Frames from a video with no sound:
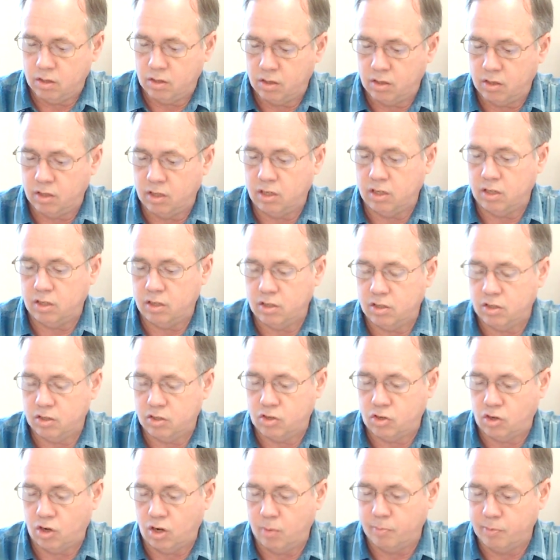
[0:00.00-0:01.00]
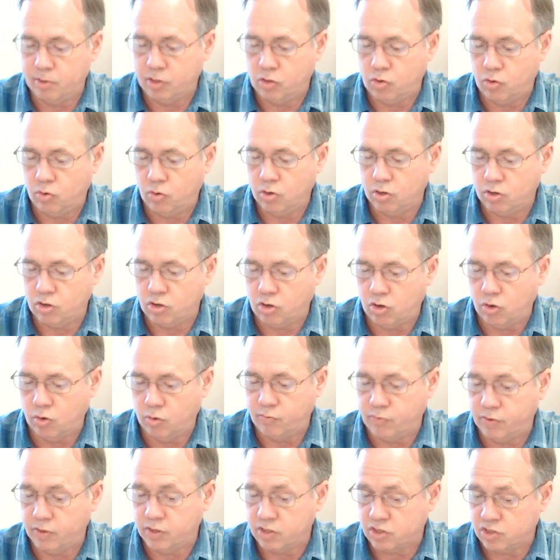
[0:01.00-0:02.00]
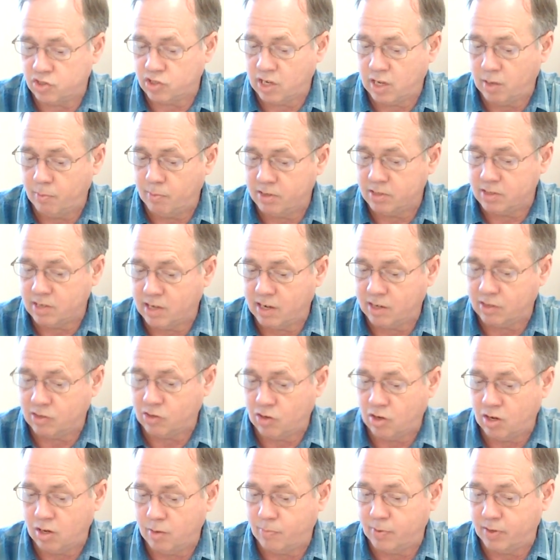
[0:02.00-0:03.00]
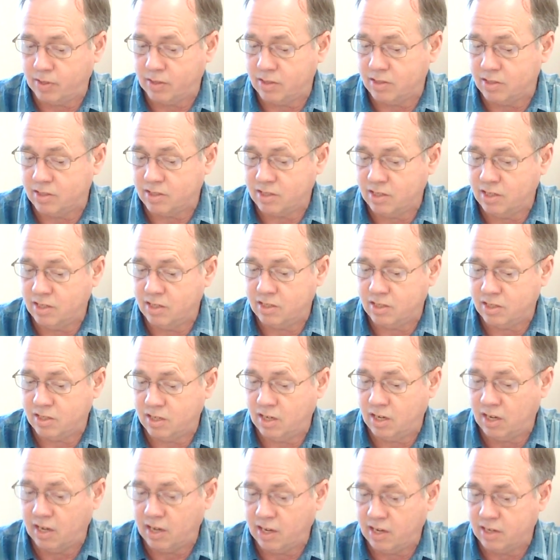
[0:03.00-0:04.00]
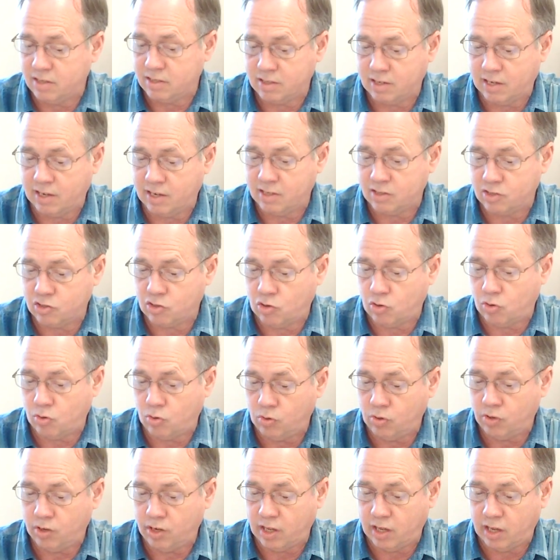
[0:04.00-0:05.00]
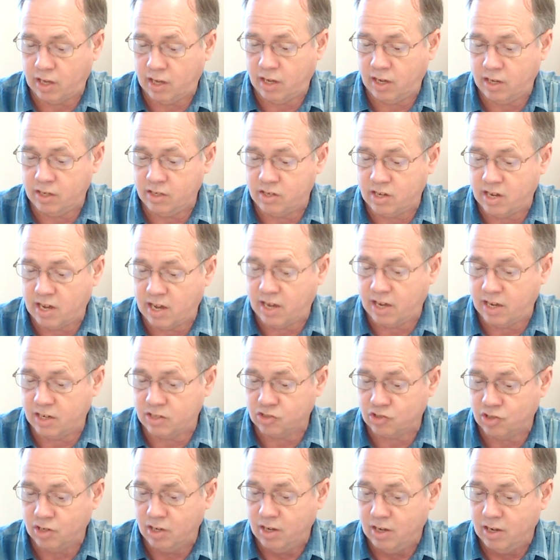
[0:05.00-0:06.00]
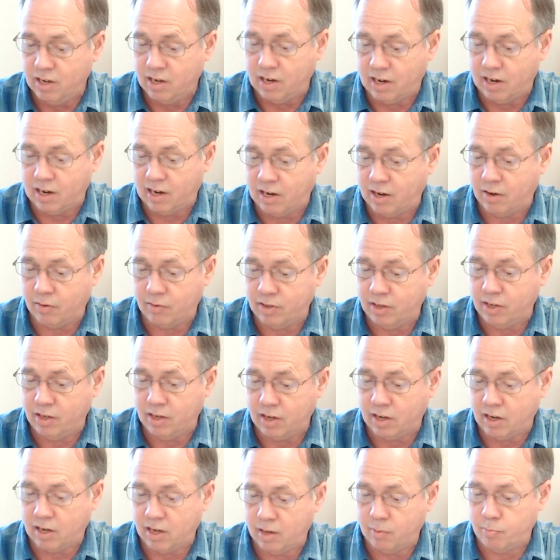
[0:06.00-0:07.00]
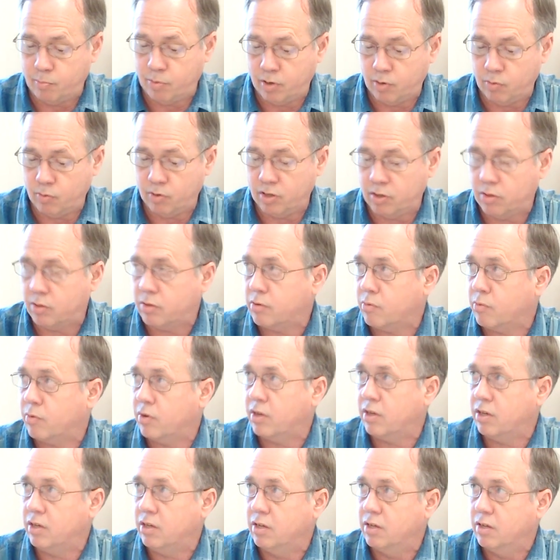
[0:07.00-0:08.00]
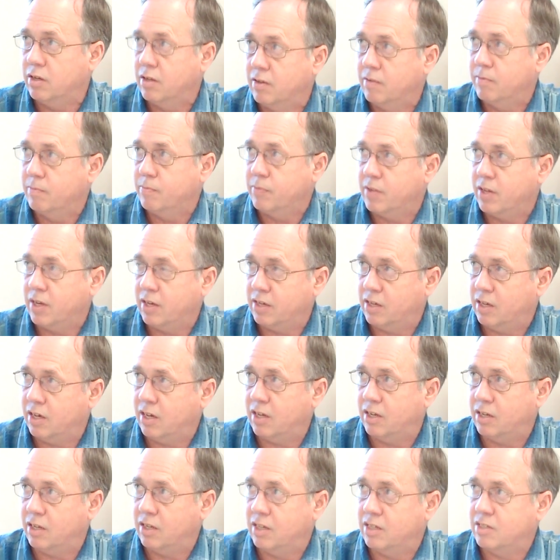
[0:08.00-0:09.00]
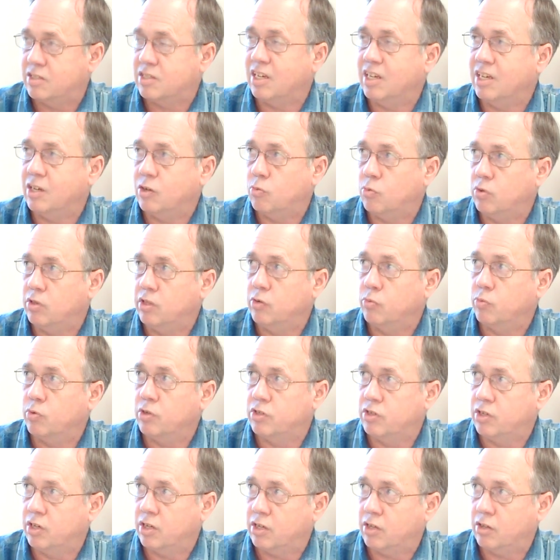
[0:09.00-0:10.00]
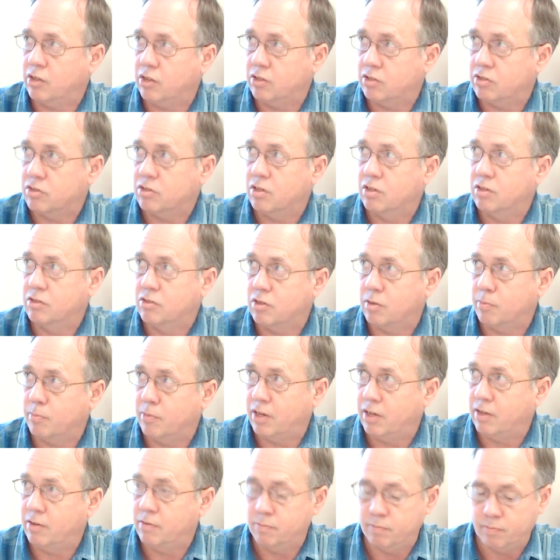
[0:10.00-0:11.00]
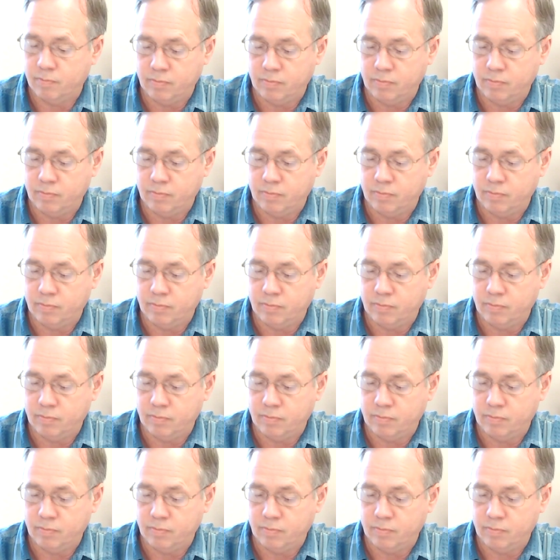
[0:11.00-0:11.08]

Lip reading: The Common Core code for the same exact topic is CCSS colon A dash REI period 3. Again, it's equally ridiculous to me.